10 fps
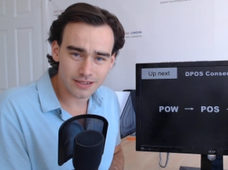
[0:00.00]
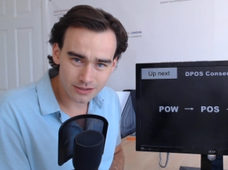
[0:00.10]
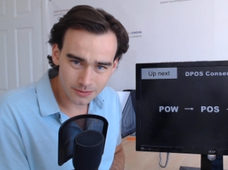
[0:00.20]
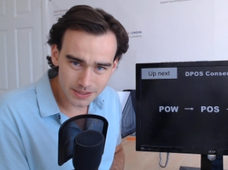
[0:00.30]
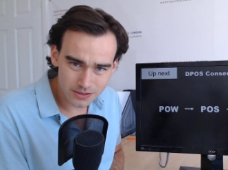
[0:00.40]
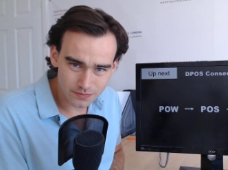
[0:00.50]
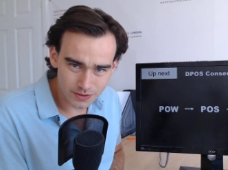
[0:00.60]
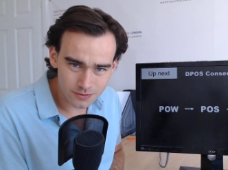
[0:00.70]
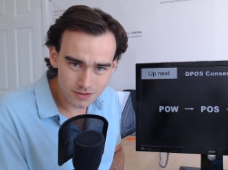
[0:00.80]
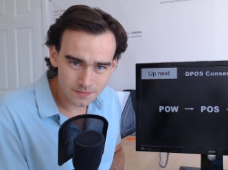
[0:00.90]
economics of
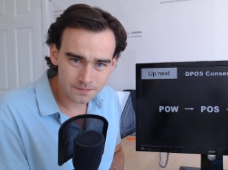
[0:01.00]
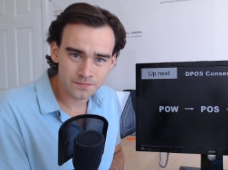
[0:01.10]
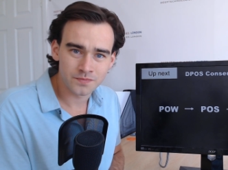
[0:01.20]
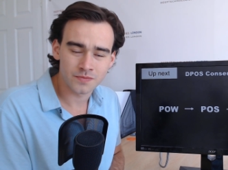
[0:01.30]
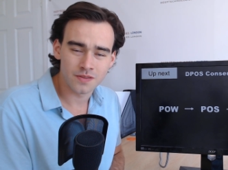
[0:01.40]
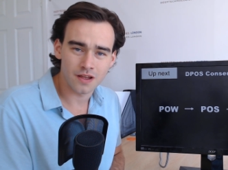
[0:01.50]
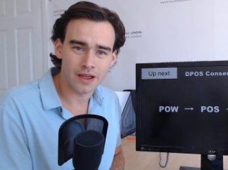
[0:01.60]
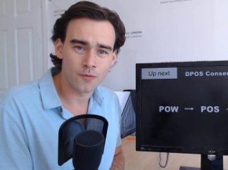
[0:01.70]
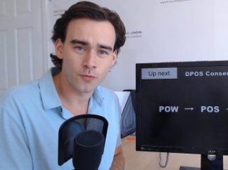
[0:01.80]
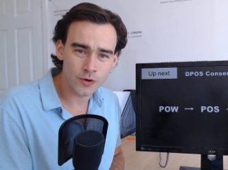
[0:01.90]
EOS.
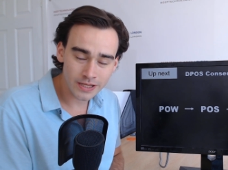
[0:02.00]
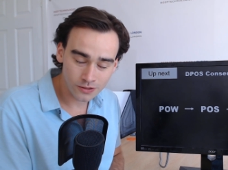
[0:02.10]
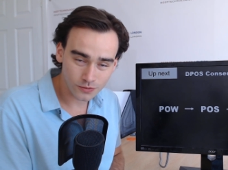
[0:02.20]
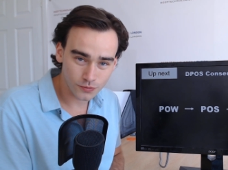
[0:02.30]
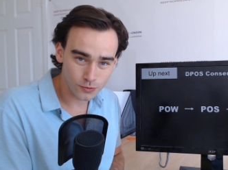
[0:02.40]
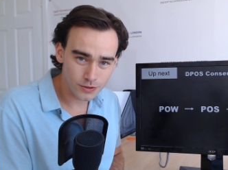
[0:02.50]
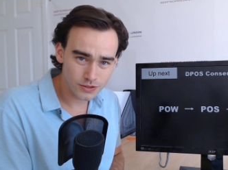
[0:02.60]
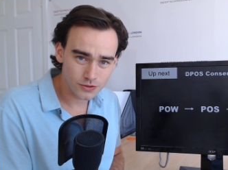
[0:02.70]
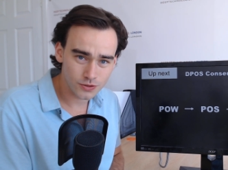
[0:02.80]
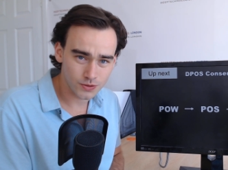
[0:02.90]
I really look forward
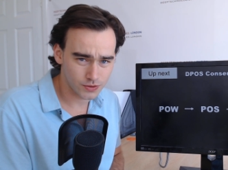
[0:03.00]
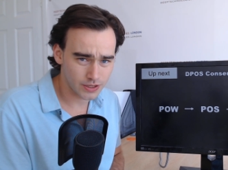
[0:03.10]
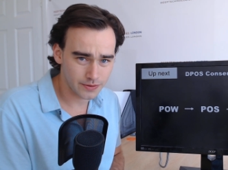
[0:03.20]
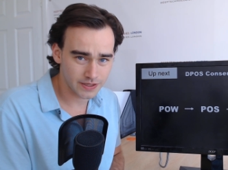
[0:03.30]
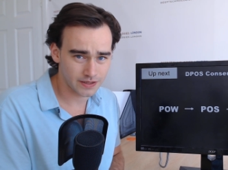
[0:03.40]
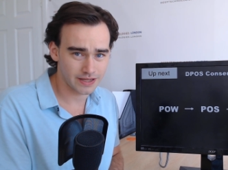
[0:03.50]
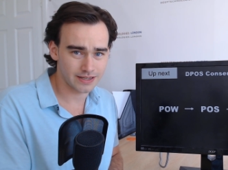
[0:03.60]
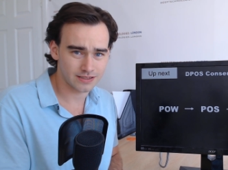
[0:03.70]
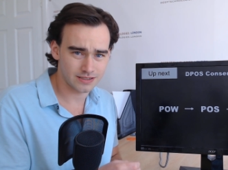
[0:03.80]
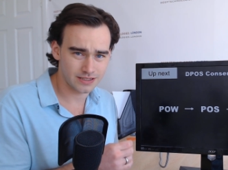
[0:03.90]
to going
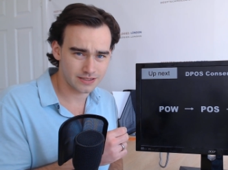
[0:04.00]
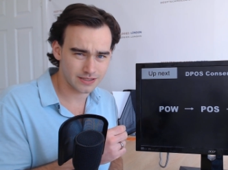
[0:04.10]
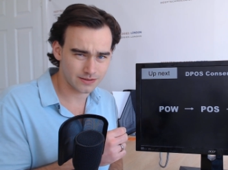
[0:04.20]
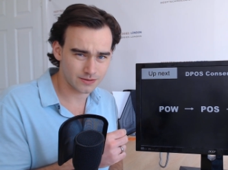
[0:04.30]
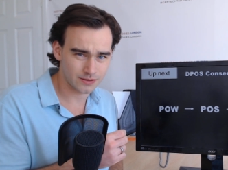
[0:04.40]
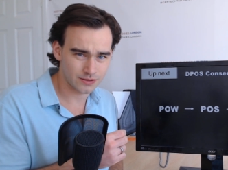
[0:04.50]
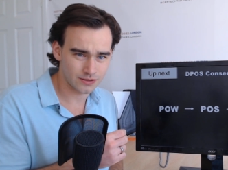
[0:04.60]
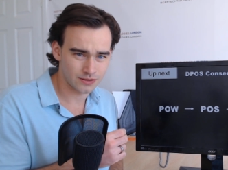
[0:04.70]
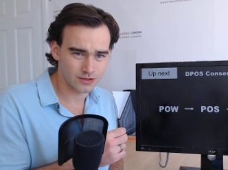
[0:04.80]
into details